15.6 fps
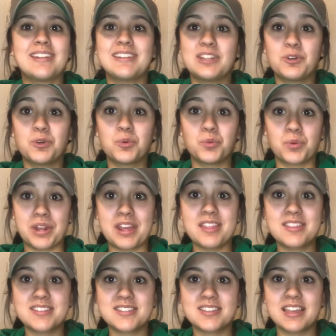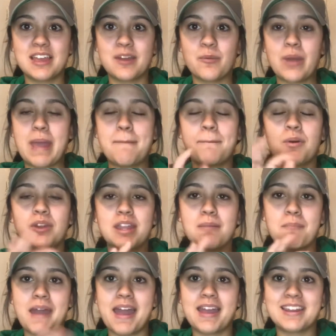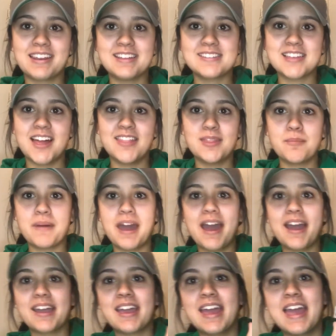little wreaths and putting magnets on the back